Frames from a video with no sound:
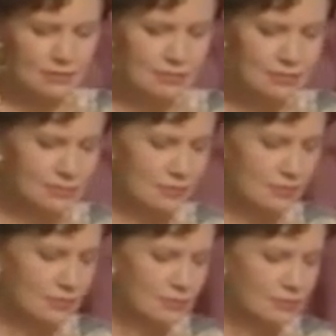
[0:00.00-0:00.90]

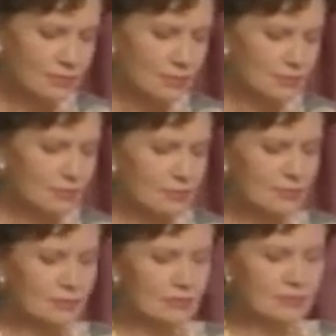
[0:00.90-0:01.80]

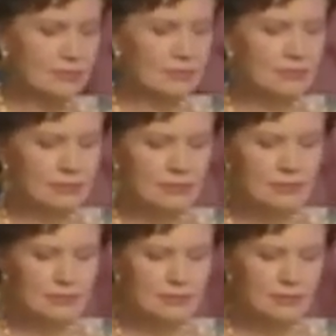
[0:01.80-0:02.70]

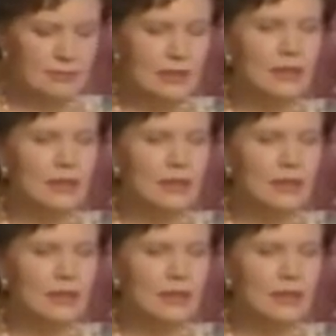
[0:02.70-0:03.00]
Nobody speaks.